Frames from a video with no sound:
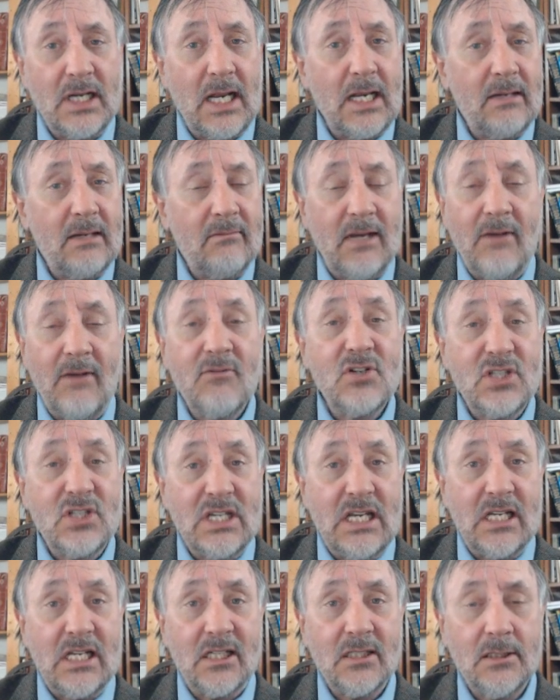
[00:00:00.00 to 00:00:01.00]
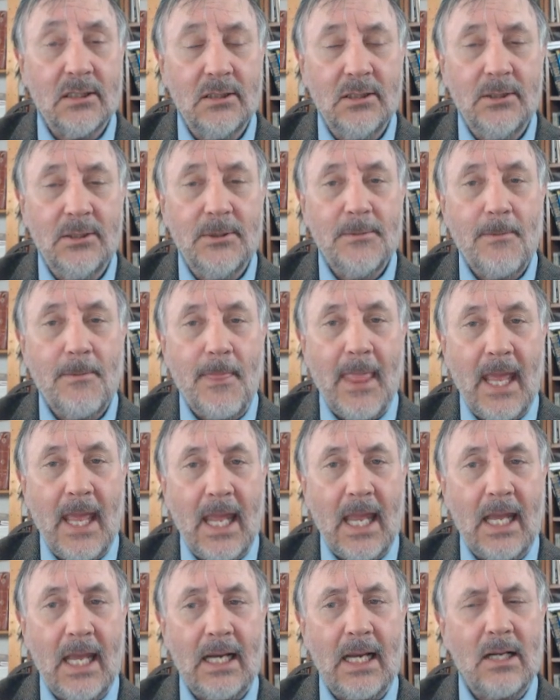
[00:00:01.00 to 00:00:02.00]
and I never see it.
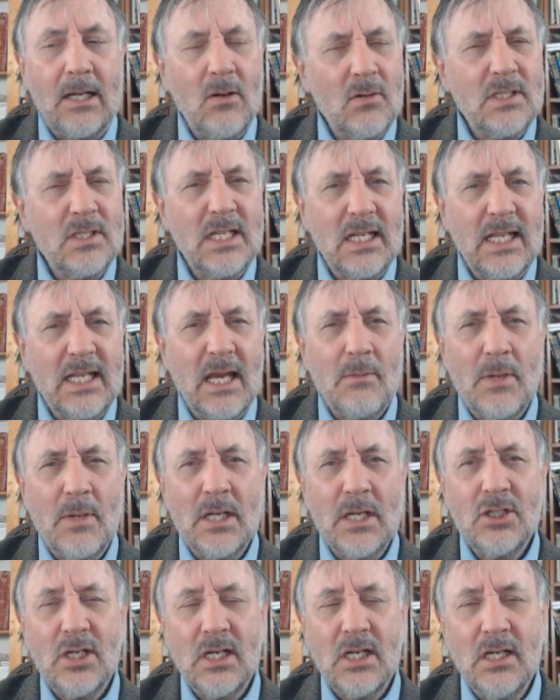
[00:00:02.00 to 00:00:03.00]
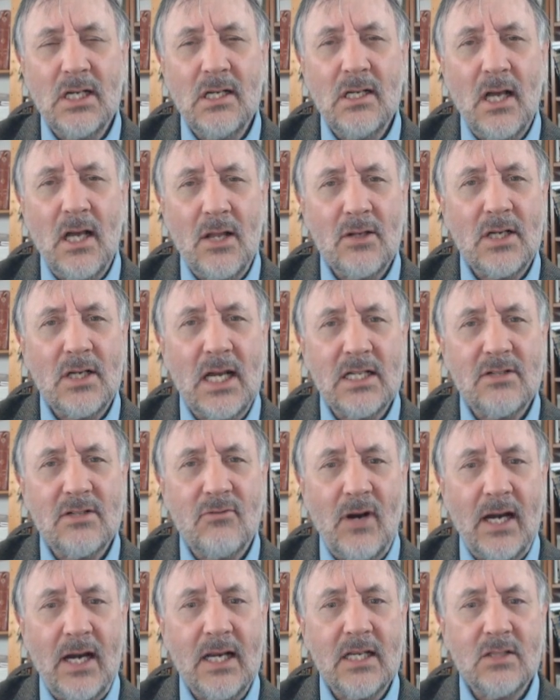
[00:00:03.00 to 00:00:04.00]
And I don't see it that much in other kinds
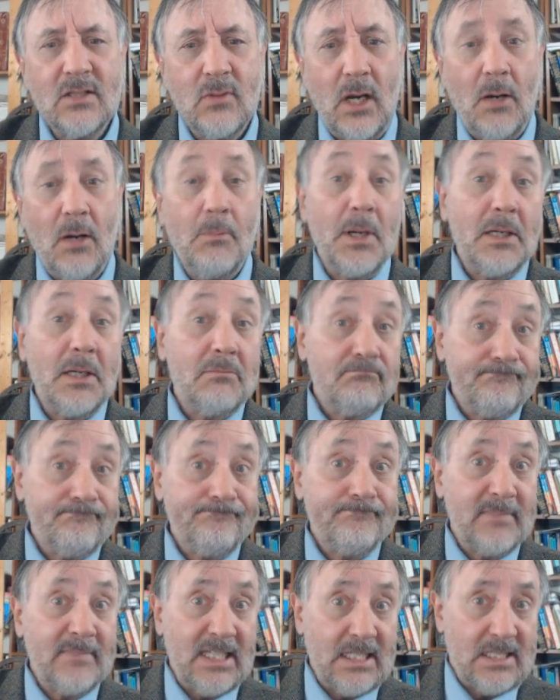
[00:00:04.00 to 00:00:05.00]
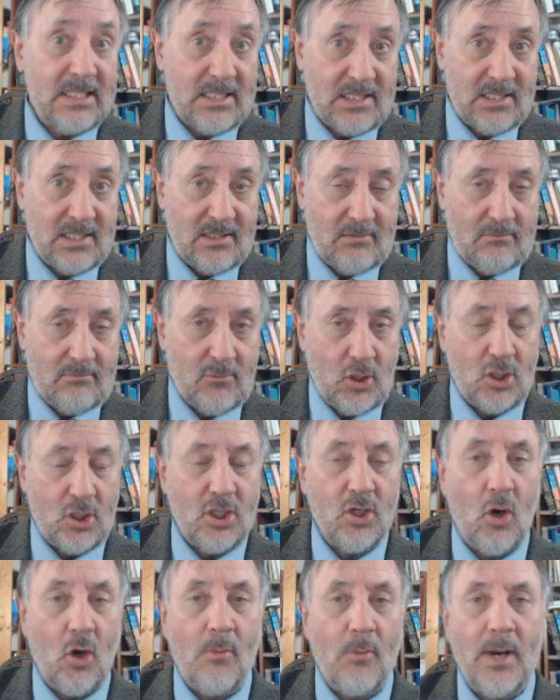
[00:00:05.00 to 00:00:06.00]
of writing as well, but it's good
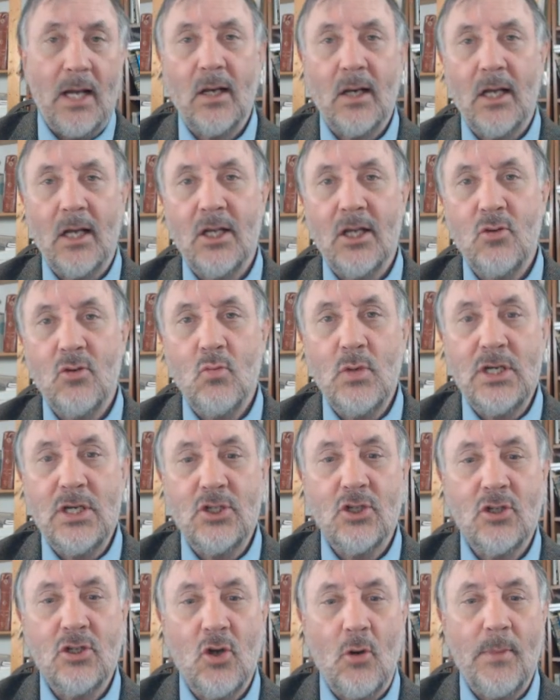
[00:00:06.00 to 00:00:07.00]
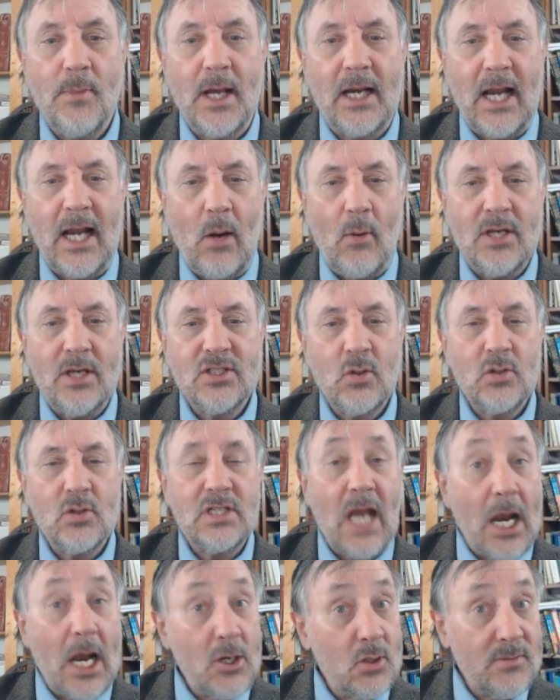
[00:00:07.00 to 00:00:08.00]
to know about. We should know about it. Anyway, so
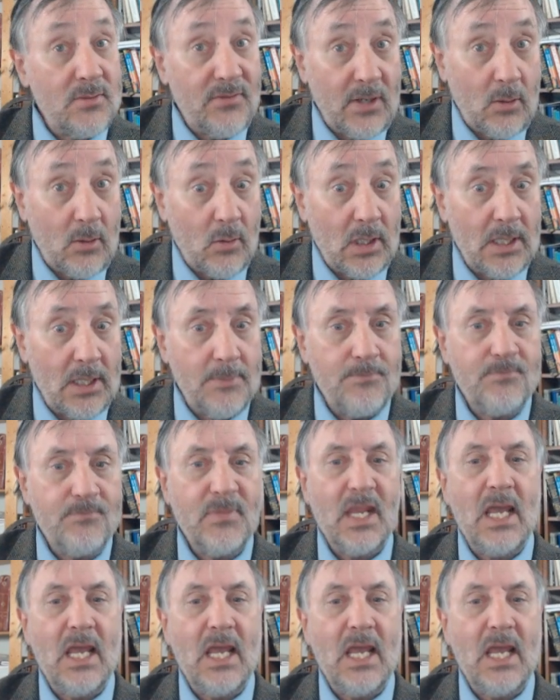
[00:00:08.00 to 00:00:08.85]
it's not used frequently.